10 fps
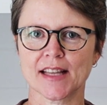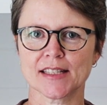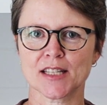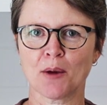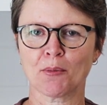
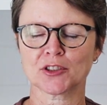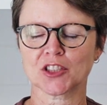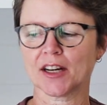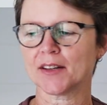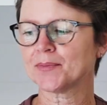that
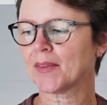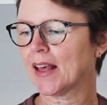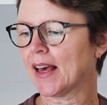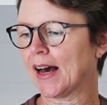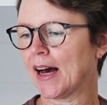temperature.
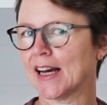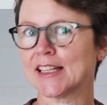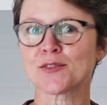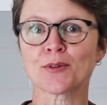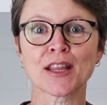
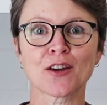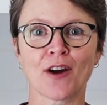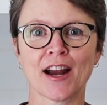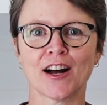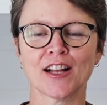It's really
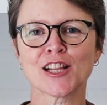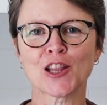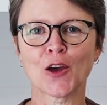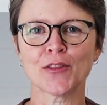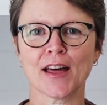great. I
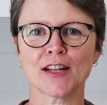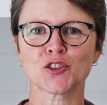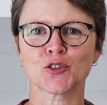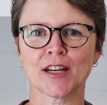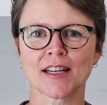learned that
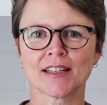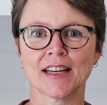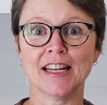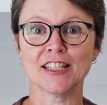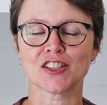trick
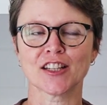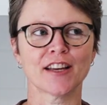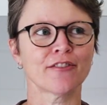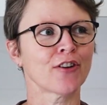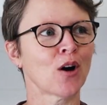
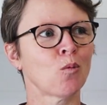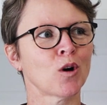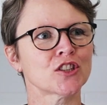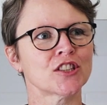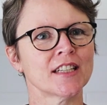initially from
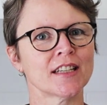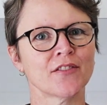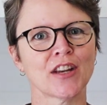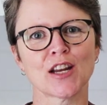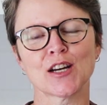watching
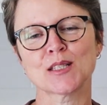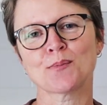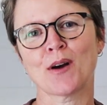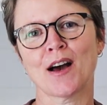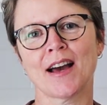videos
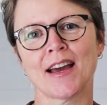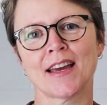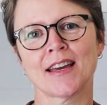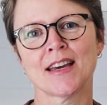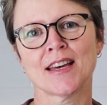
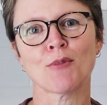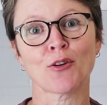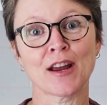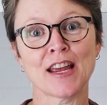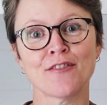by
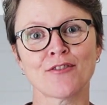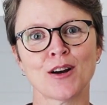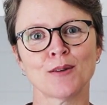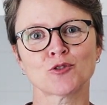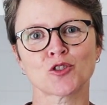Marie
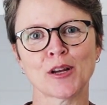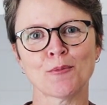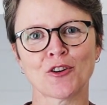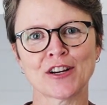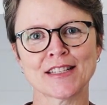from Tree
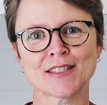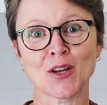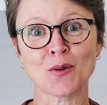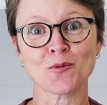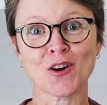Marie
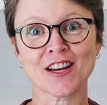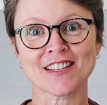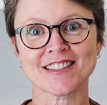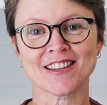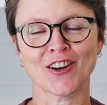
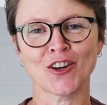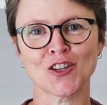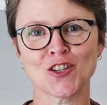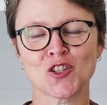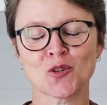Soapworks. Her
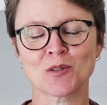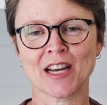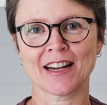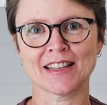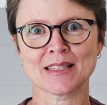YouTube
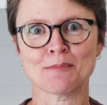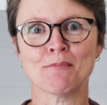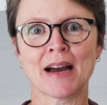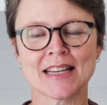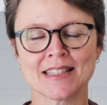channel is
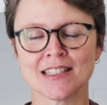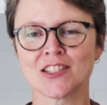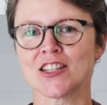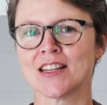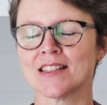amazing.
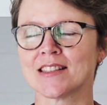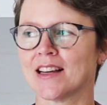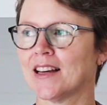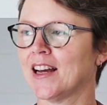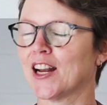She is
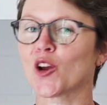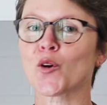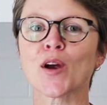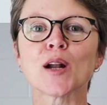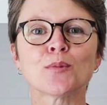an
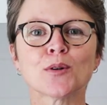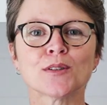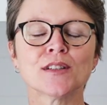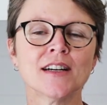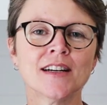
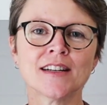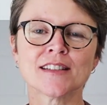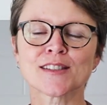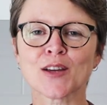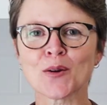incredible
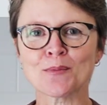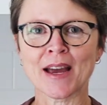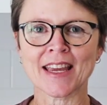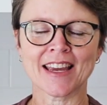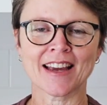soap
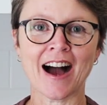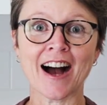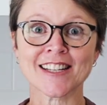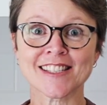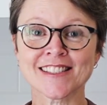making
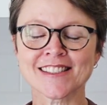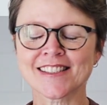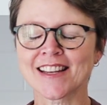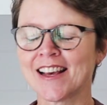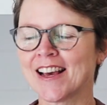
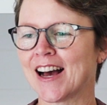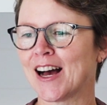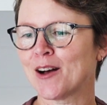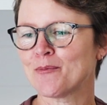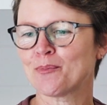artist.
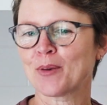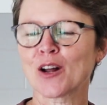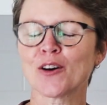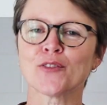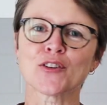But
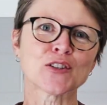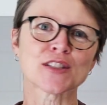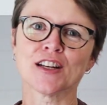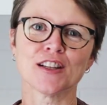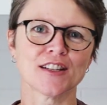I've
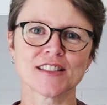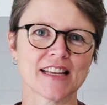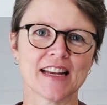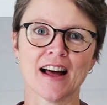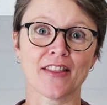also
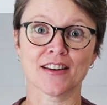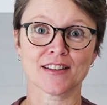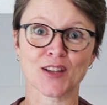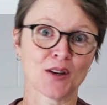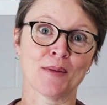seen other
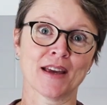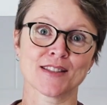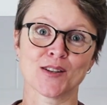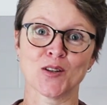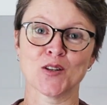soap
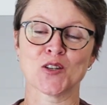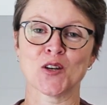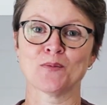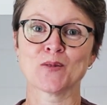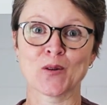makers on
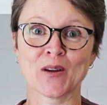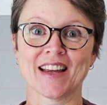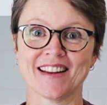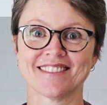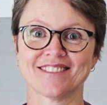YouTube doing
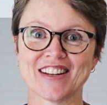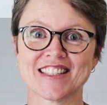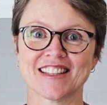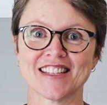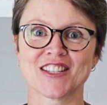it
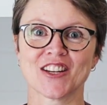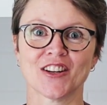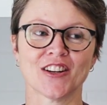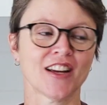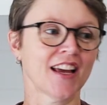recently
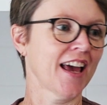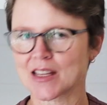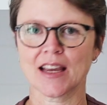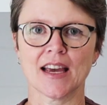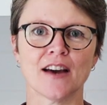too. So
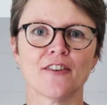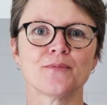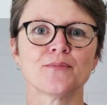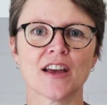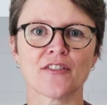yeah,
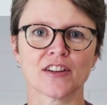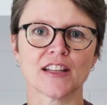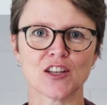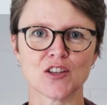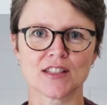
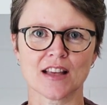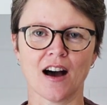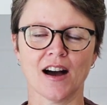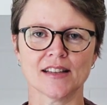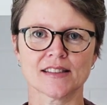definitely use the
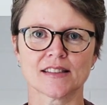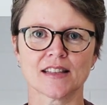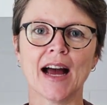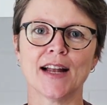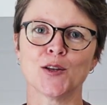ice
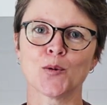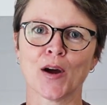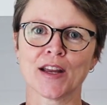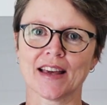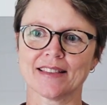and you
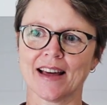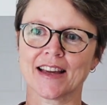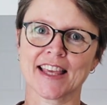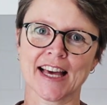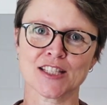won't get
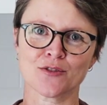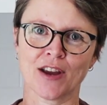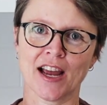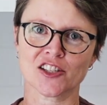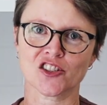that gas
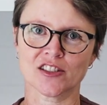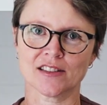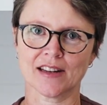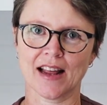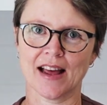
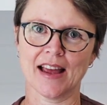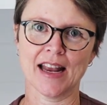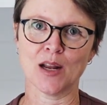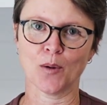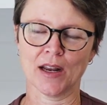reaction
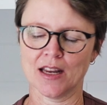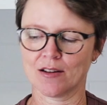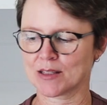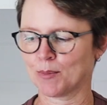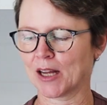anywhere near
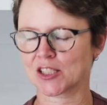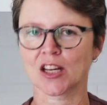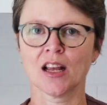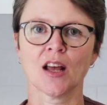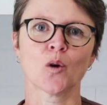as much
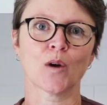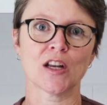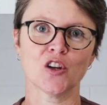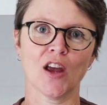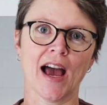
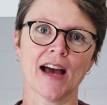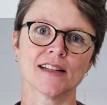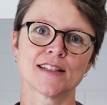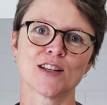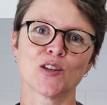when you
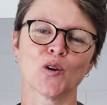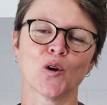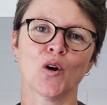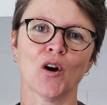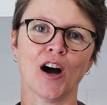add
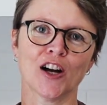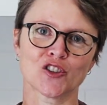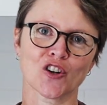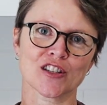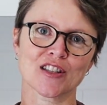your
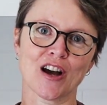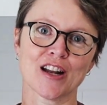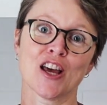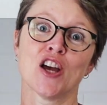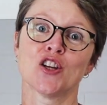hydroxide
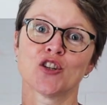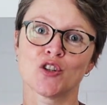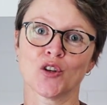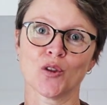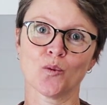
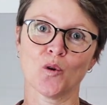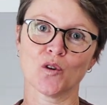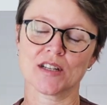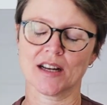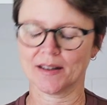to the
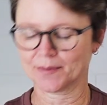water.